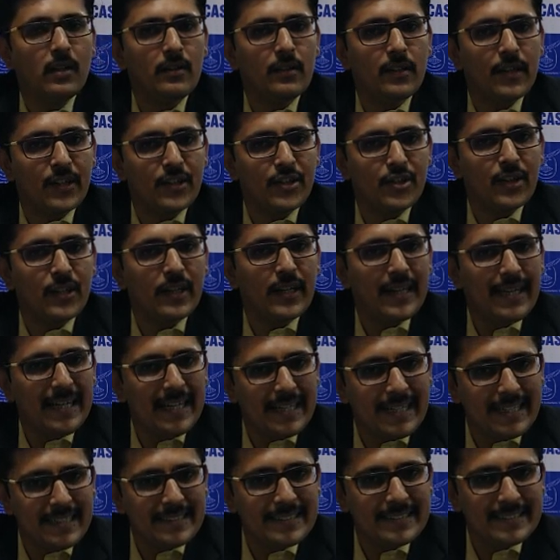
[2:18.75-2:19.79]
section
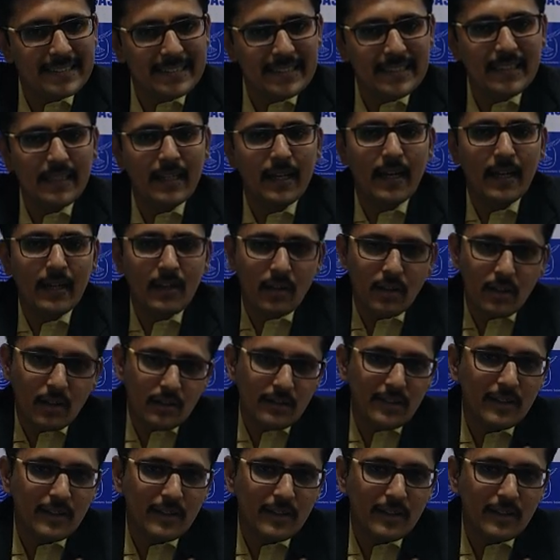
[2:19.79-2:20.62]
80C and